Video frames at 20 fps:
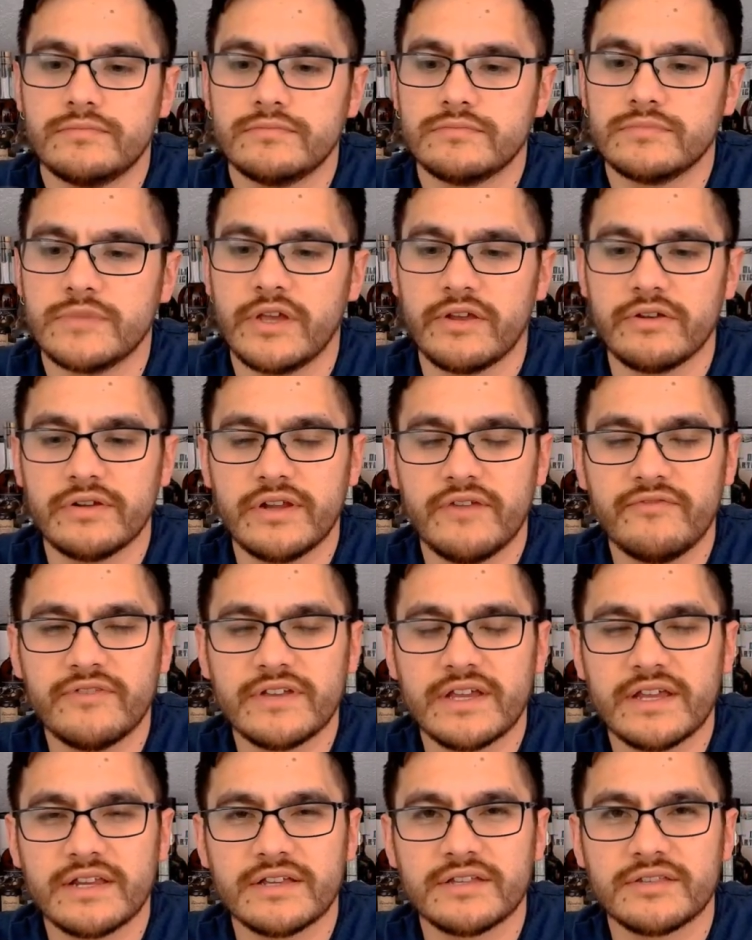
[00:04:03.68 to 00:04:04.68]
Yeah, you're definitely
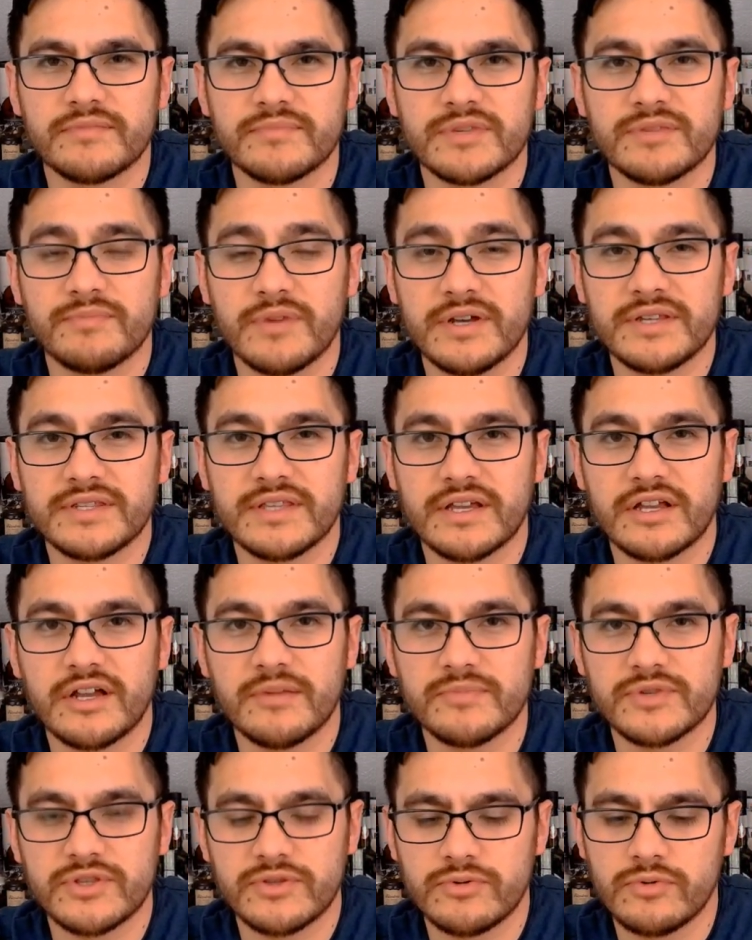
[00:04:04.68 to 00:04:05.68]
getting some spice that
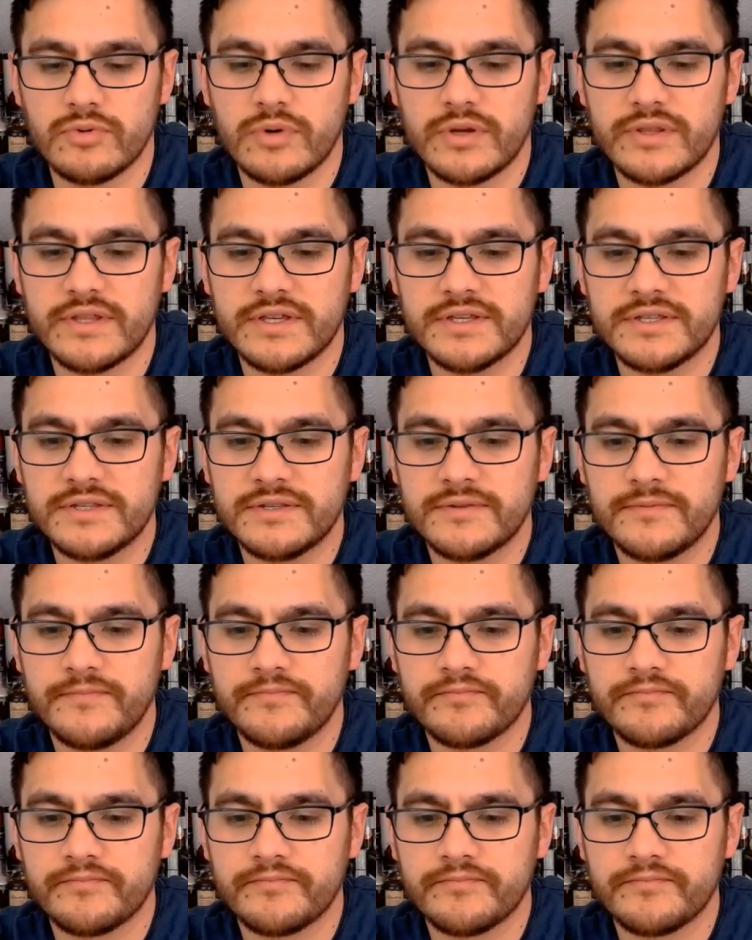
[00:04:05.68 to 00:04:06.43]
comes through on this,